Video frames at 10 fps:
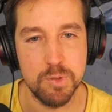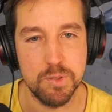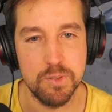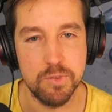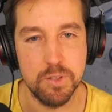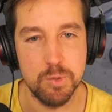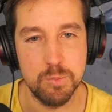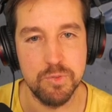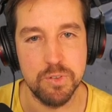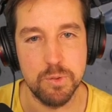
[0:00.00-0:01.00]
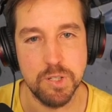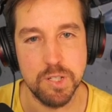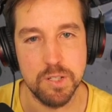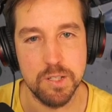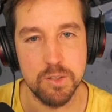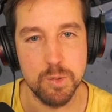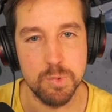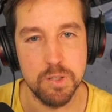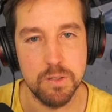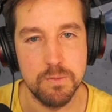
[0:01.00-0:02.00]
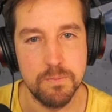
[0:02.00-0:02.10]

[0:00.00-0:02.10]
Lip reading: this volume before reaching the top here.